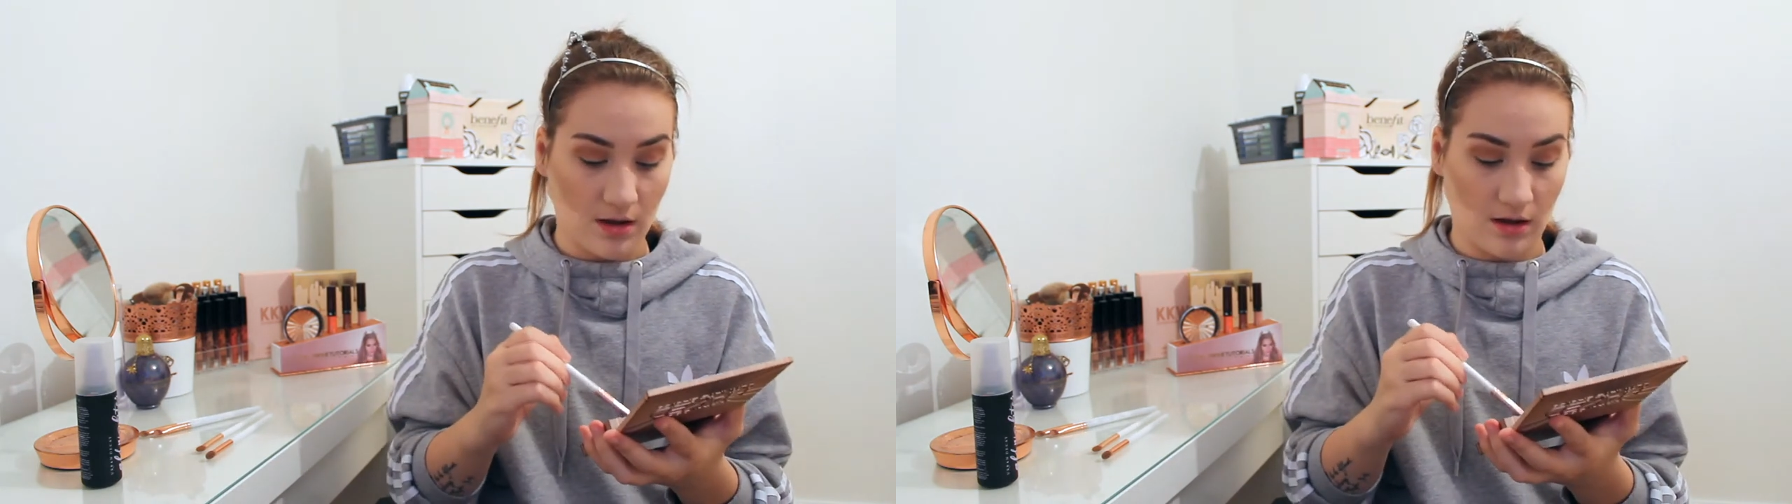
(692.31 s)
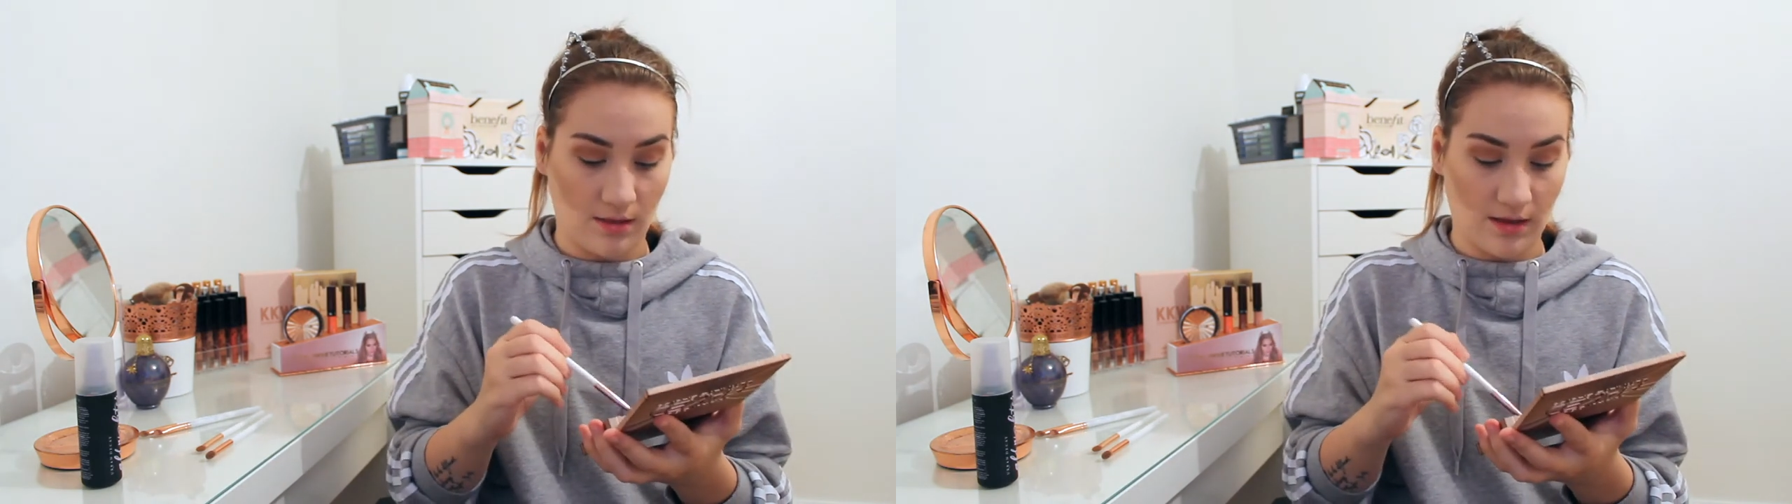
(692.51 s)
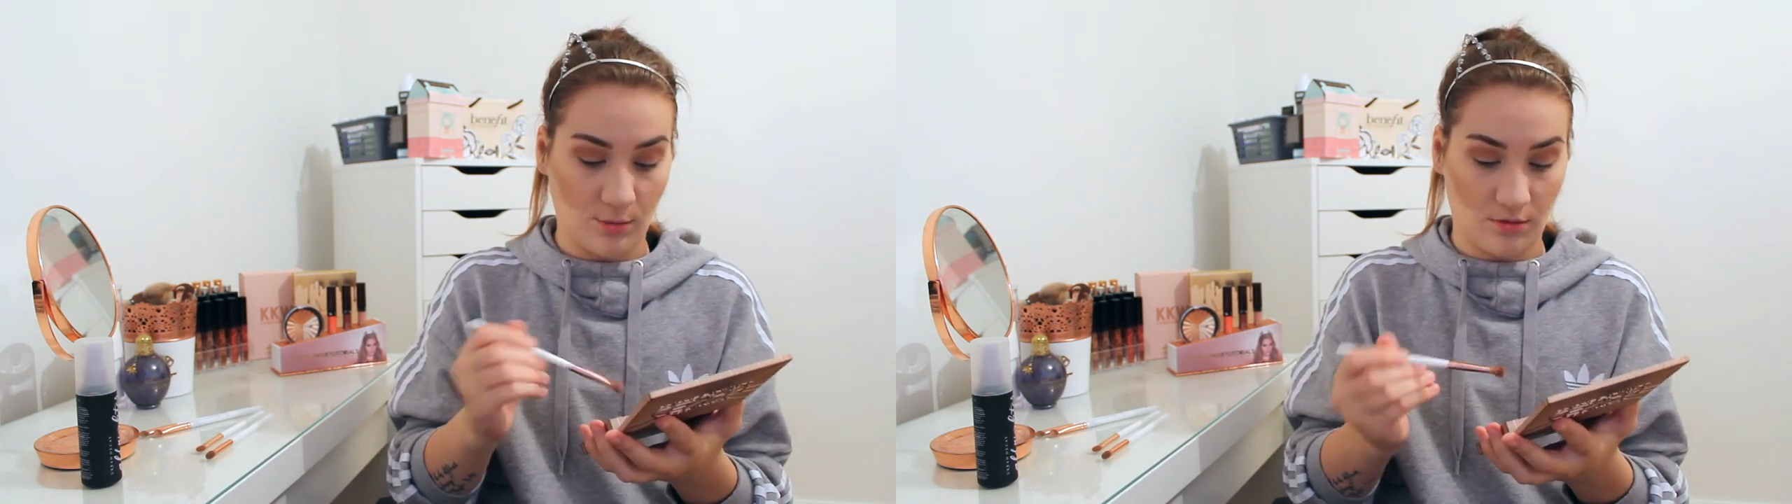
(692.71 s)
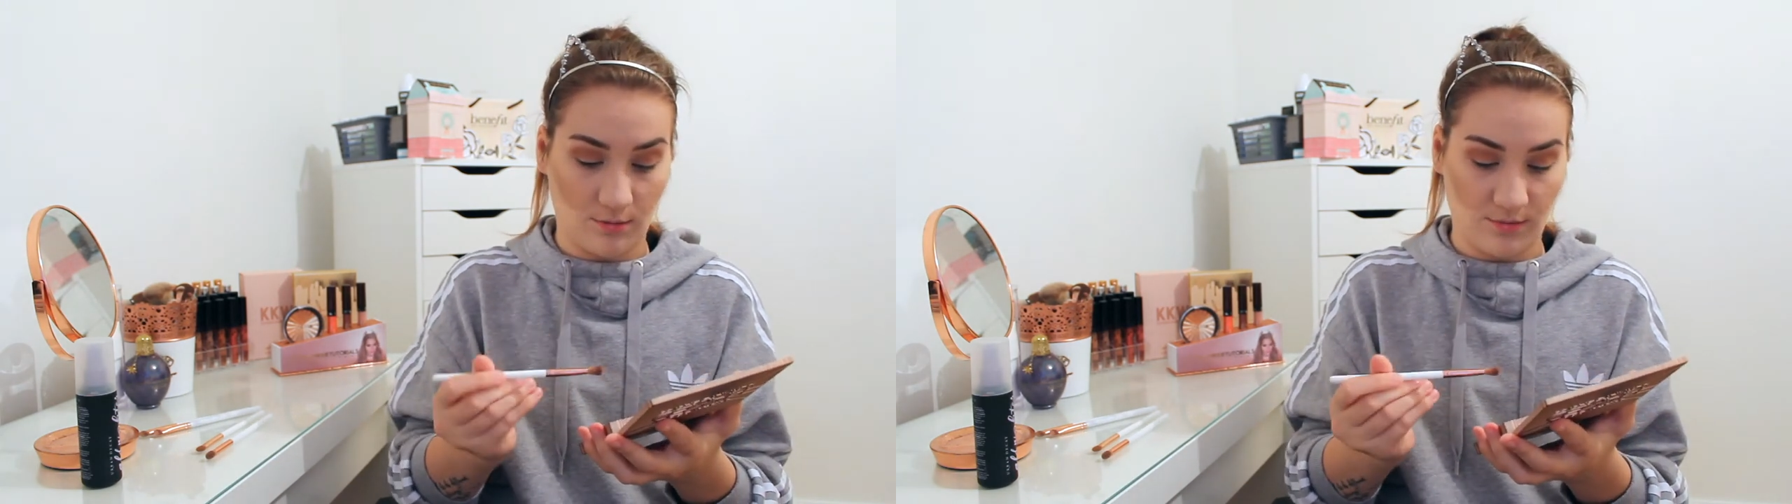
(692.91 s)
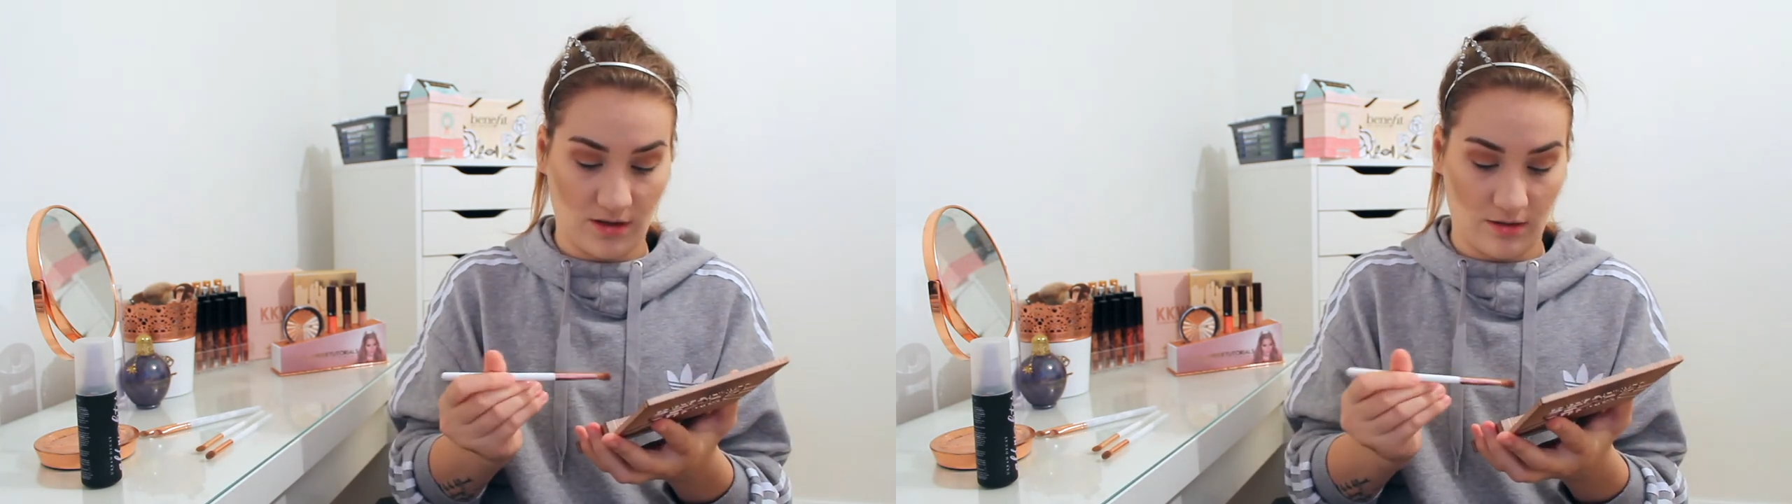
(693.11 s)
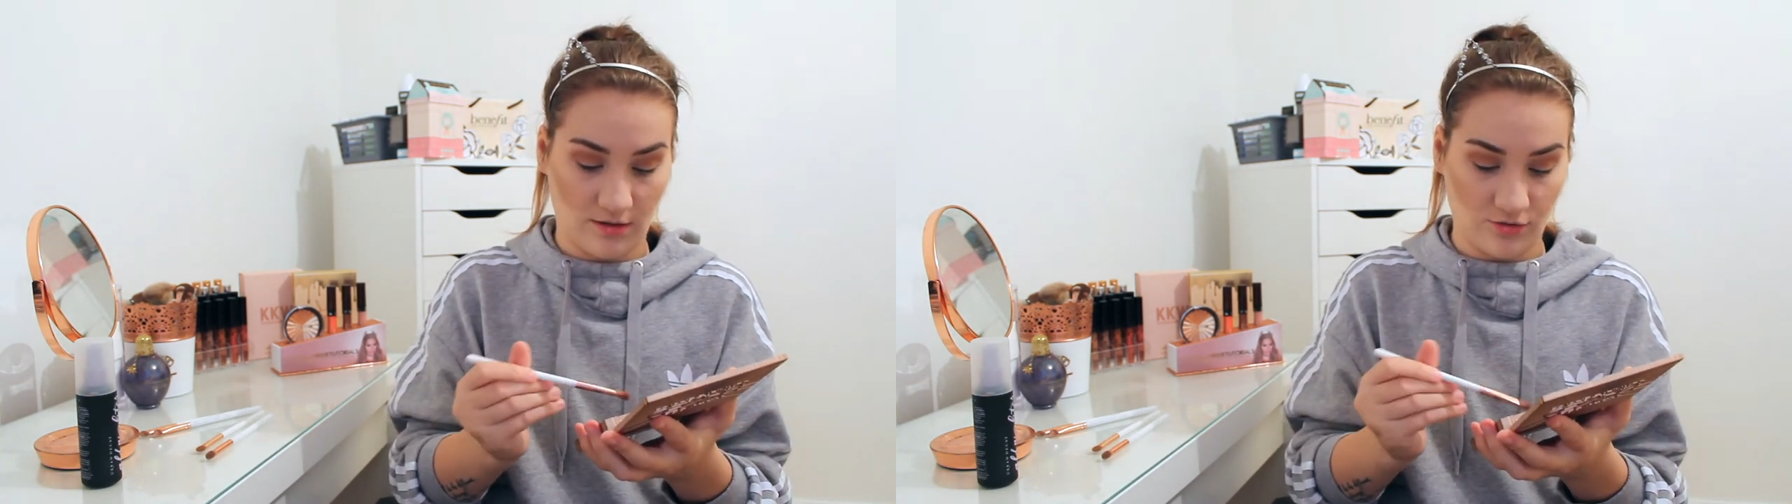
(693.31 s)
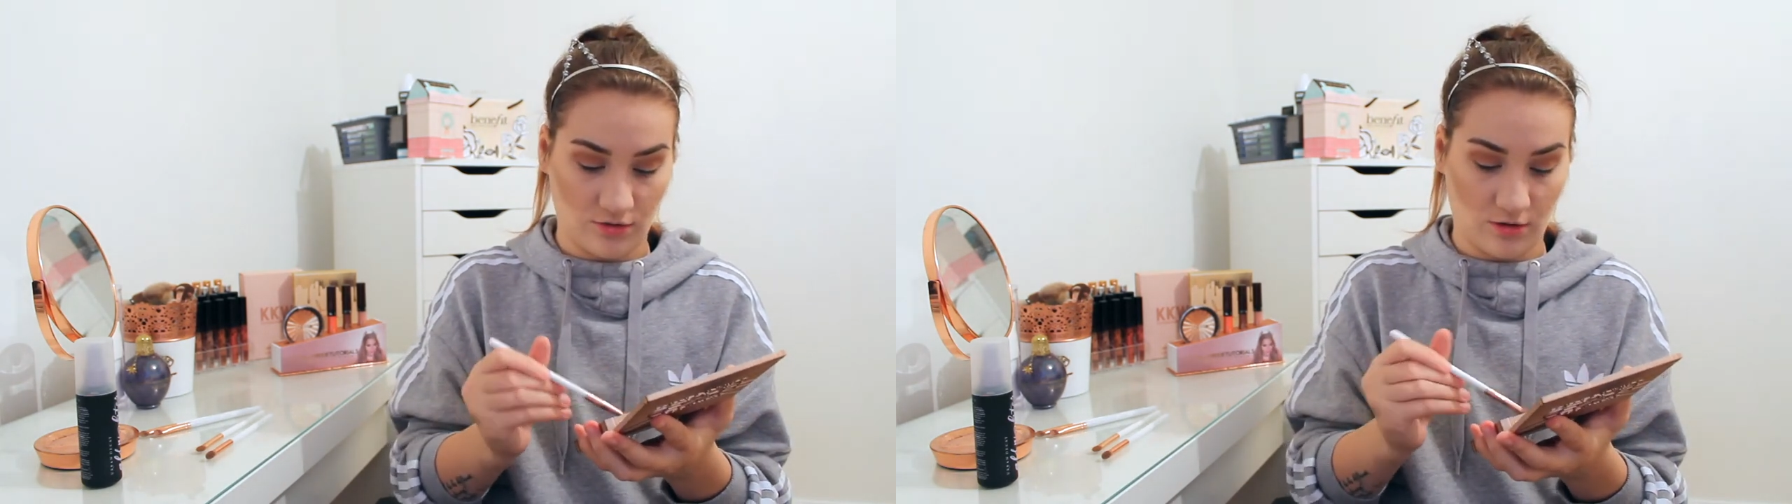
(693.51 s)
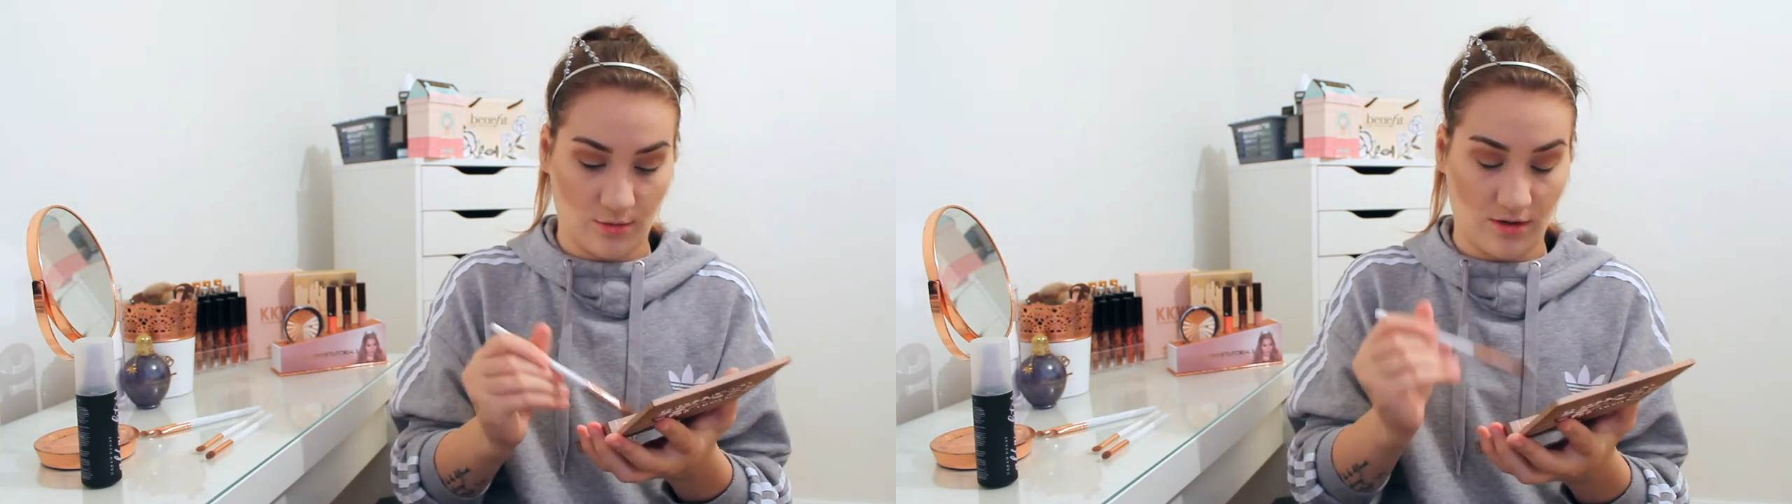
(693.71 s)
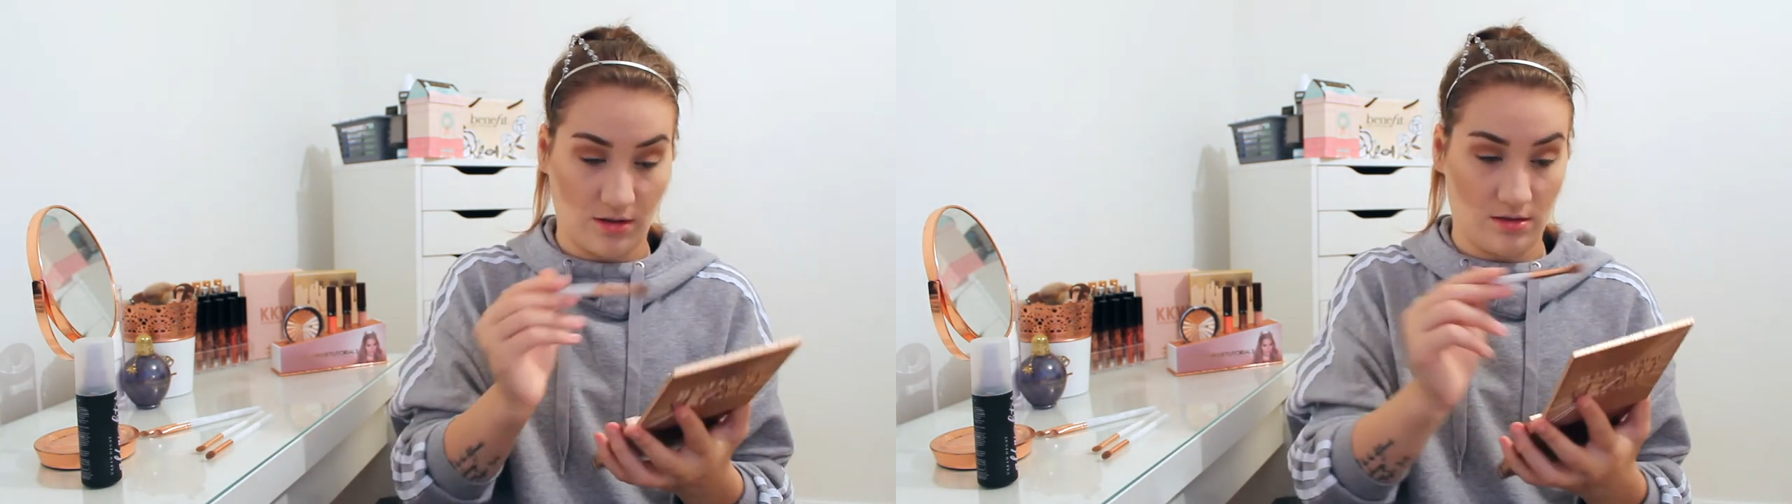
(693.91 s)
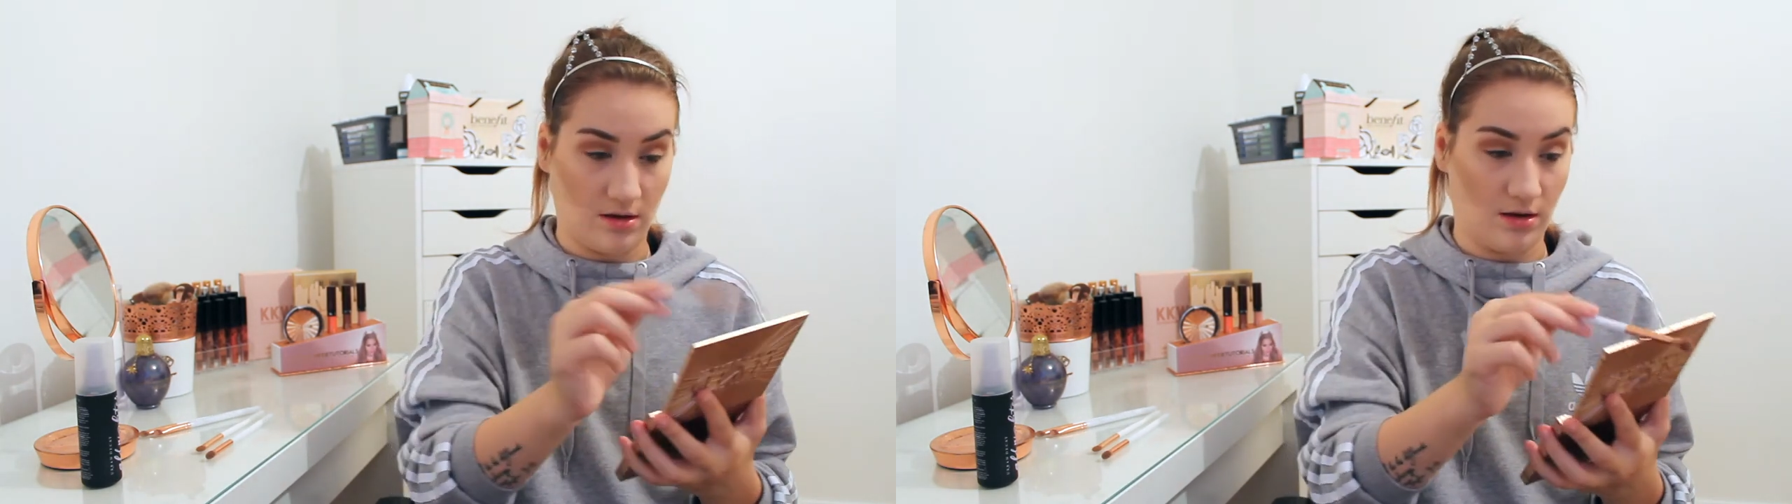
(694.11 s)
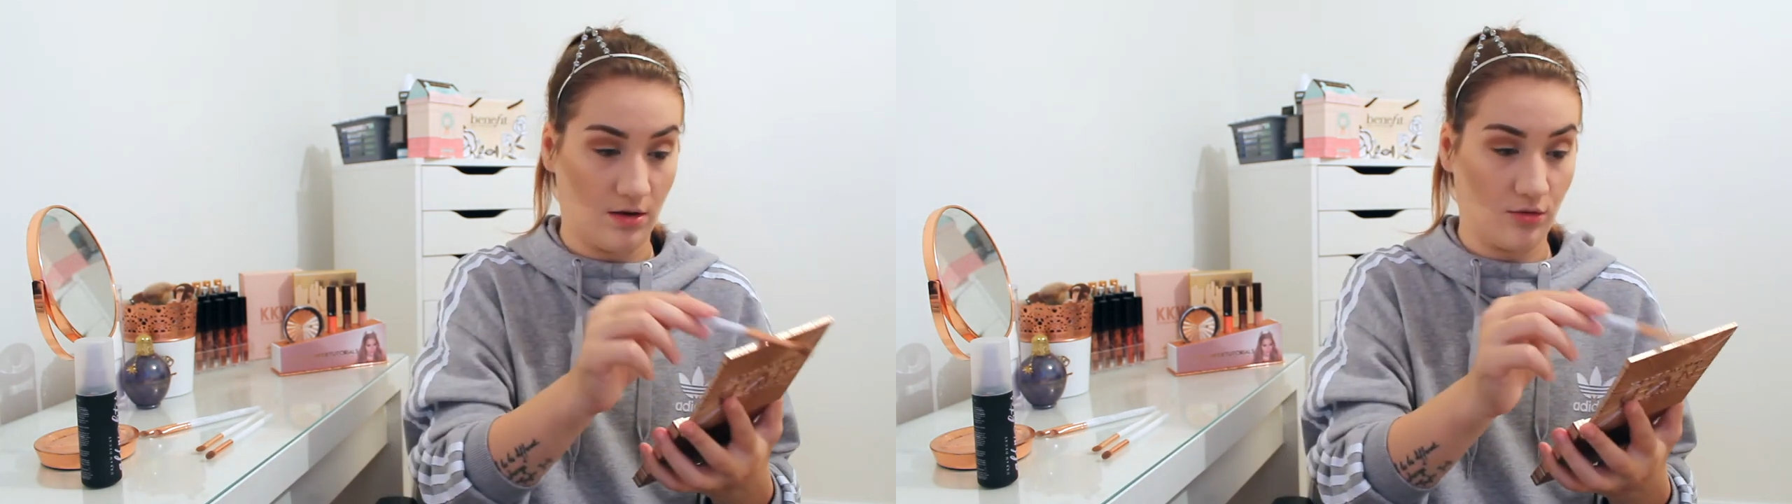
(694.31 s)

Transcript: and that will be literally going in the